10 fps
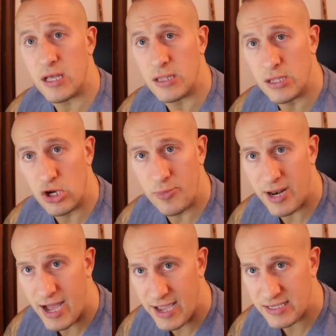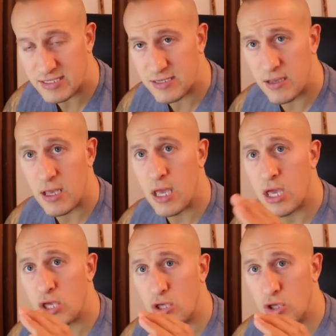a little bit of ice,
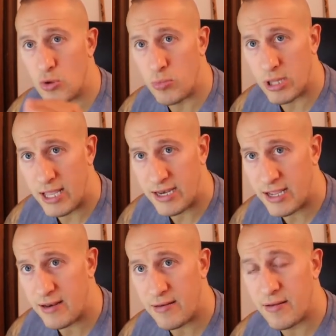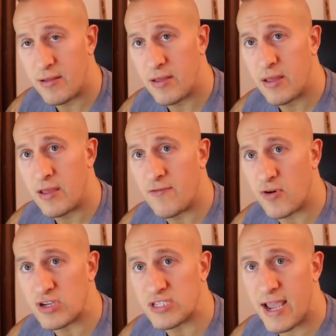you blend it
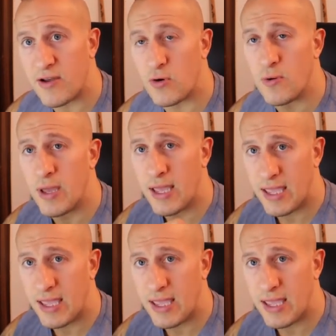for a cycle,